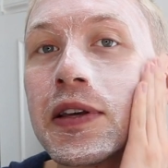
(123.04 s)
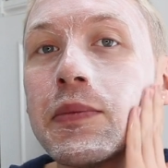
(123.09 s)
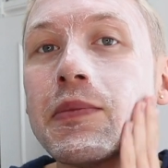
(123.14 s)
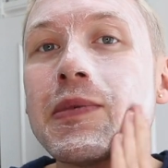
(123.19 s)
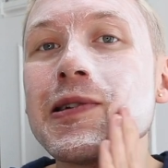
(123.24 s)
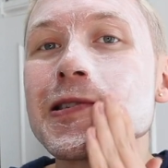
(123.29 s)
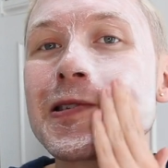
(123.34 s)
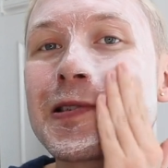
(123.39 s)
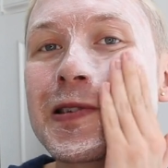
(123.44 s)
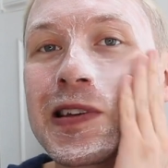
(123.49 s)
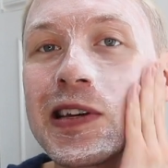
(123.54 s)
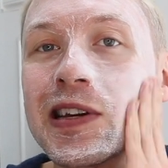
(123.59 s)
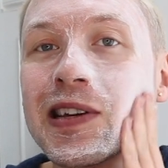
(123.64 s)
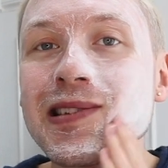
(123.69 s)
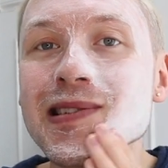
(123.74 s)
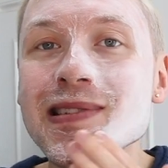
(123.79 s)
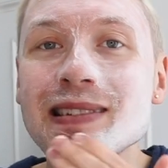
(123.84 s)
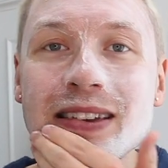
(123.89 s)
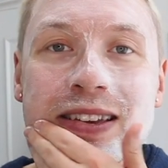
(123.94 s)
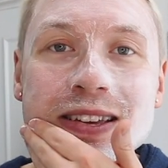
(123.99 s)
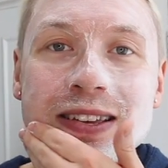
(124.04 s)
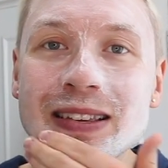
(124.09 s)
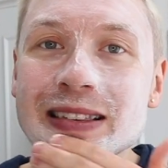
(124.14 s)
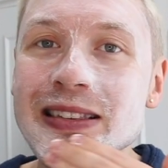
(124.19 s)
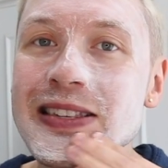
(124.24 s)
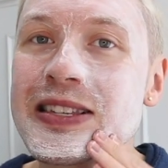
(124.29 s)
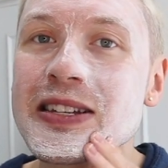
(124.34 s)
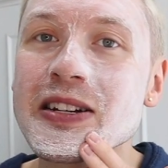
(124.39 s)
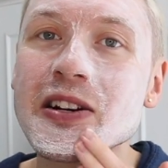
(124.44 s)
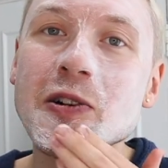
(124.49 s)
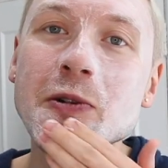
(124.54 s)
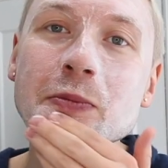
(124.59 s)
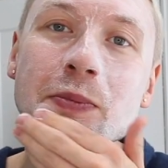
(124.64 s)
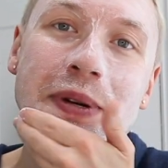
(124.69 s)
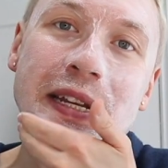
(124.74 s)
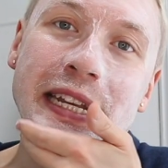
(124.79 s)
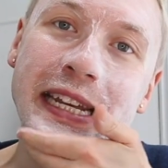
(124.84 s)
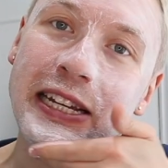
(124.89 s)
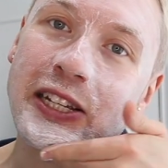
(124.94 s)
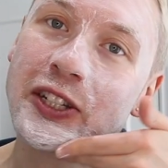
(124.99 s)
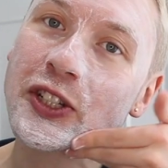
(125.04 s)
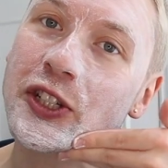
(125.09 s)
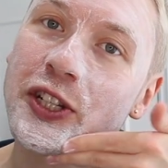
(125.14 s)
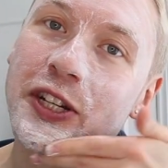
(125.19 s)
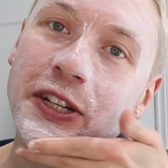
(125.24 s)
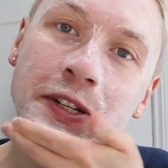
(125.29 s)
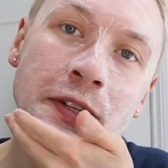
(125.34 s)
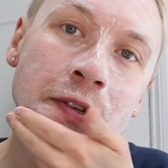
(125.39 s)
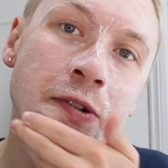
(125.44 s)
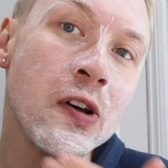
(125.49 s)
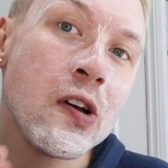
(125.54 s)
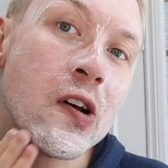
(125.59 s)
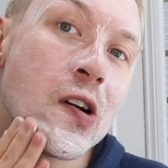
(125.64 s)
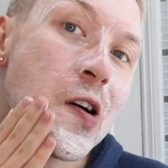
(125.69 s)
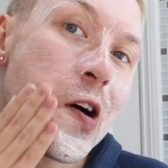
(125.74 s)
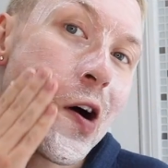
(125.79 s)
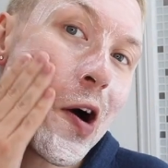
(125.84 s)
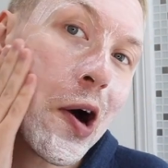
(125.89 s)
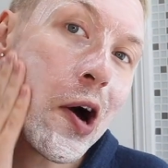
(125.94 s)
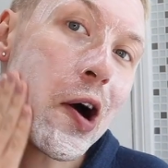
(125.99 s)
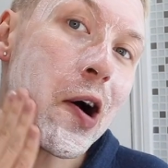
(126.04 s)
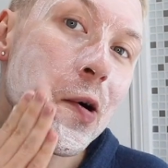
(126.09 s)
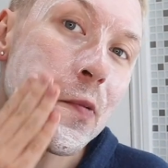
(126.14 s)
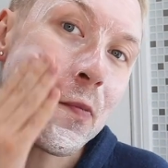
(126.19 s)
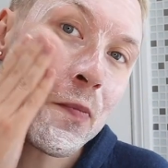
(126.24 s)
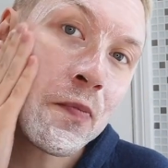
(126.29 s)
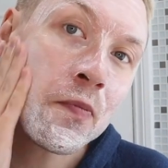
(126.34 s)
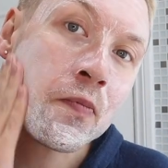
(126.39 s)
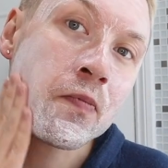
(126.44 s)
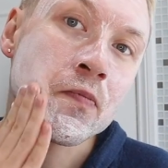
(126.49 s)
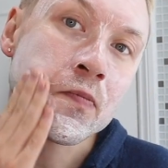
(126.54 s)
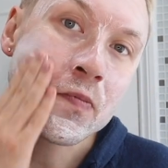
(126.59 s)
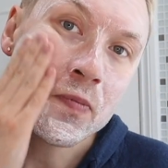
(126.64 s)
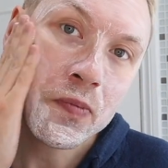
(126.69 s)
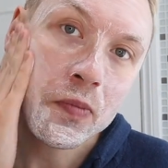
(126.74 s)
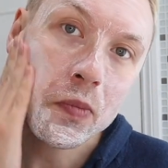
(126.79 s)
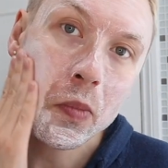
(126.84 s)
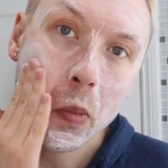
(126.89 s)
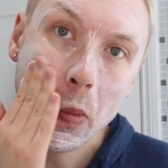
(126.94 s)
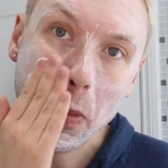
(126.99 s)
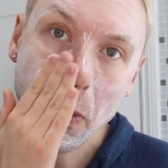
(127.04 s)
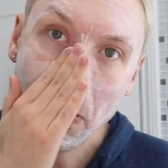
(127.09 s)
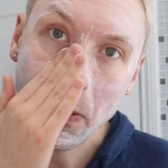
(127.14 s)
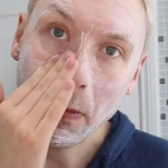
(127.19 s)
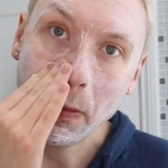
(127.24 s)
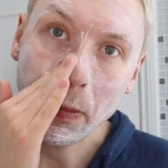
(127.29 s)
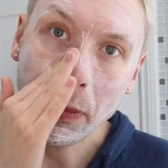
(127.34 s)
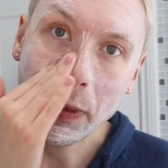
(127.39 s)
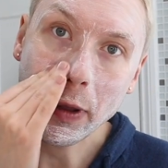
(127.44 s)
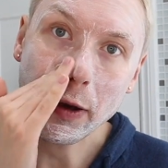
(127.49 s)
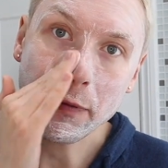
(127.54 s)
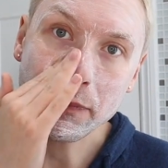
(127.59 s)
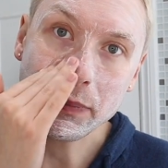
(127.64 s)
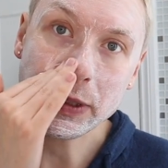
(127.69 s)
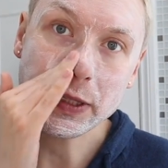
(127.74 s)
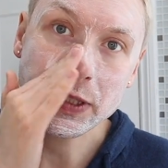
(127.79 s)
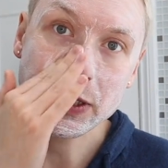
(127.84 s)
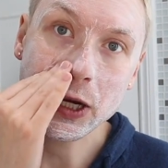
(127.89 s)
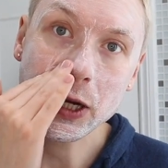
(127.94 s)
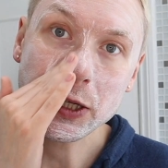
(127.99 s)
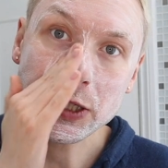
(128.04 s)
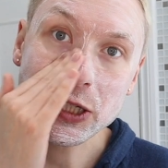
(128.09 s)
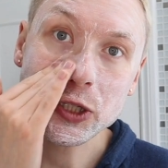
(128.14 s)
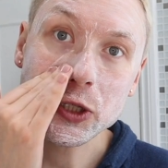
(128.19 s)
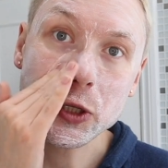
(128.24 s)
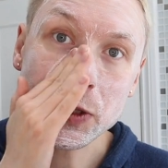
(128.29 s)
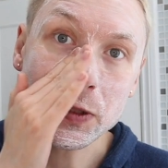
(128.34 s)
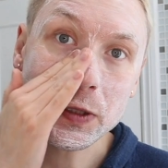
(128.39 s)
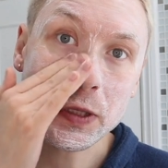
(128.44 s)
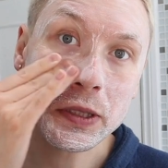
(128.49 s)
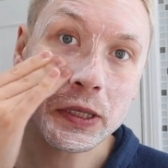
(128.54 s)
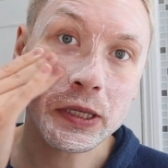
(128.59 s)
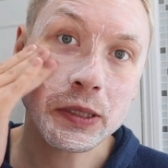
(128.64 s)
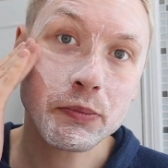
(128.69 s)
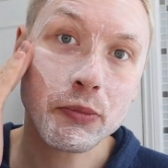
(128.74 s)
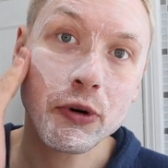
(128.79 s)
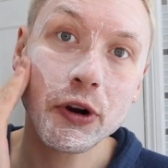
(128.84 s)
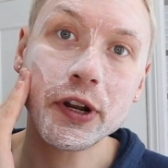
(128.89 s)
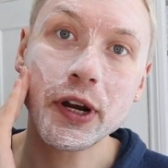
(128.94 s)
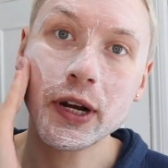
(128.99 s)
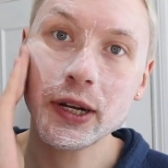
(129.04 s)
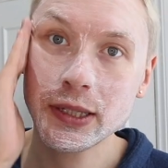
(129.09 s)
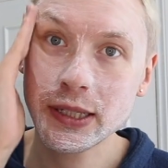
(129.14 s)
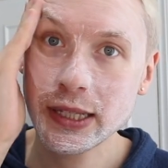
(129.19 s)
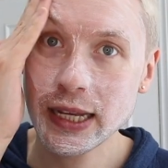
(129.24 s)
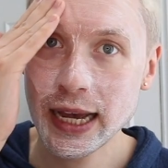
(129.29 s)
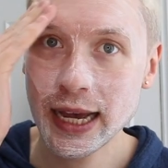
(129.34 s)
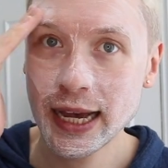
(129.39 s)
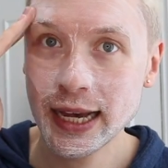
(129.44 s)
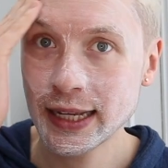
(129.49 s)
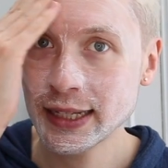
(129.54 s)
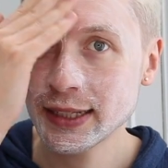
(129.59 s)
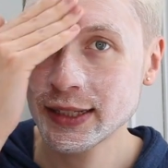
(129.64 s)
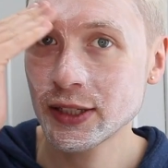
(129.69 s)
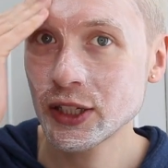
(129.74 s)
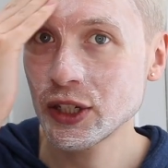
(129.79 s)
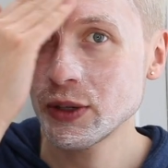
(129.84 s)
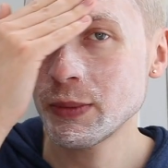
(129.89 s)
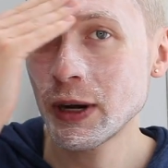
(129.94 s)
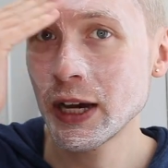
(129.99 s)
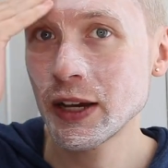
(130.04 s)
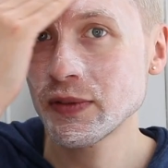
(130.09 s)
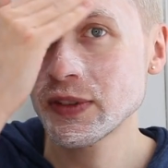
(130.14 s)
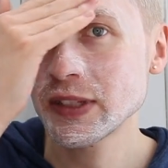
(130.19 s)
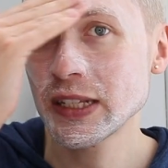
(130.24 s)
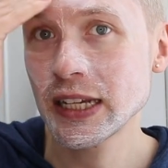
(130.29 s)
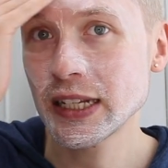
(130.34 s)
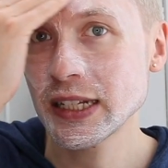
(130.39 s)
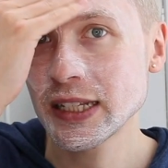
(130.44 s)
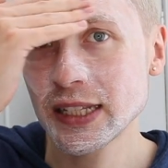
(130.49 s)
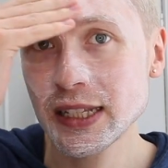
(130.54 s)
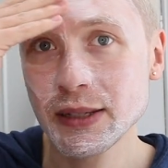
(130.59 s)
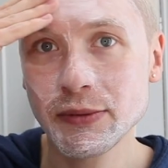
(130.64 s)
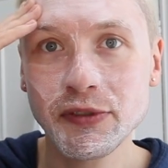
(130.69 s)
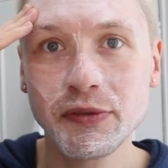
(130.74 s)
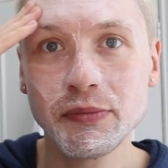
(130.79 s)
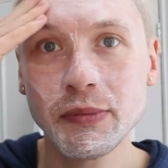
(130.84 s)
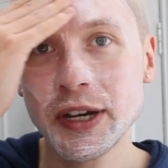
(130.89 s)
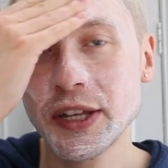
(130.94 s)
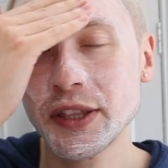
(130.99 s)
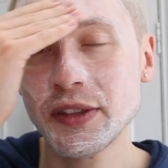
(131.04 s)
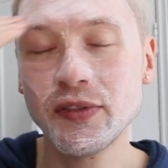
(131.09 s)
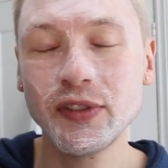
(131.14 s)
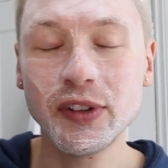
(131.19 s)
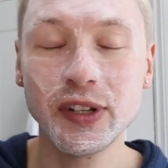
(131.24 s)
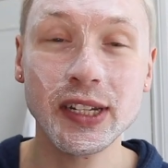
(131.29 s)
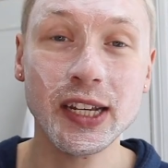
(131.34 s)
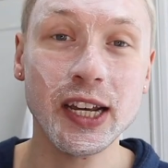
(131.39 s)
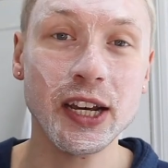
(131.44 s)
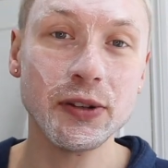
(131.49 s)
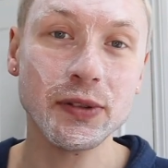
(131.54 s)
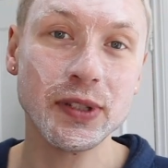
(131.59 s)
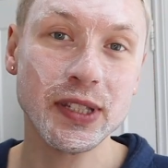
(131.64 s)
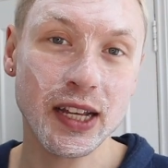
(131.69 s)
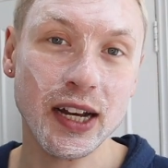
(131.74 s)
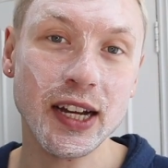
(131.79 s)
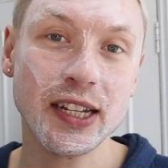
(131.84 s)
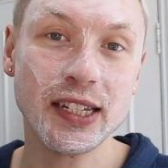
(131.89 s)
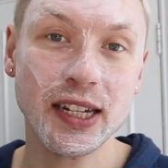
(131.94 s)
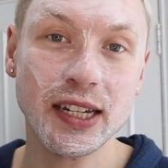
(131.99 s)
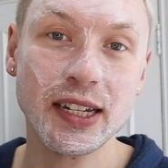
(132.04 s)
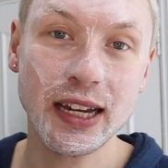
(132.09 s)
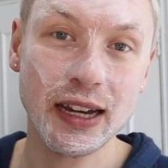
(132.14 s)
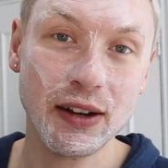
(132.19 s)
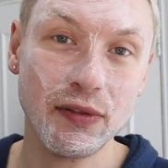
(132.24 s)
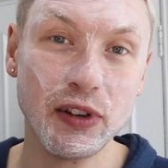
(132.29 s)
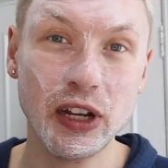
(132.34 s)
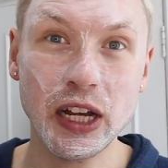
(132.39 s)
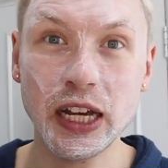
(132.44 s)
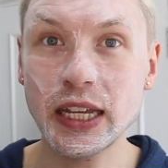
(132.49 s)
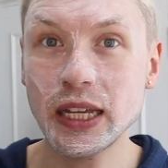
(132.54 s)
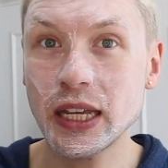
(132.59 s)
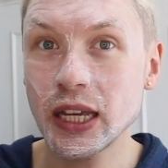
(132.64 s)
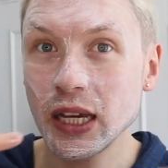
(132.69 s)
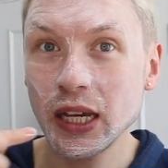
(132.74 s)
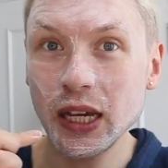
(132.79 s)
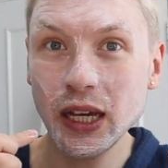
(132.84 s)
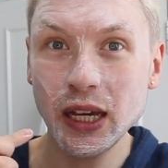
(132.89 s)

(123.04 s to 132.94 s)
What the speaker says: that my skin is combination that I've started using these products. And you might have seen in some of my other videos that I did have like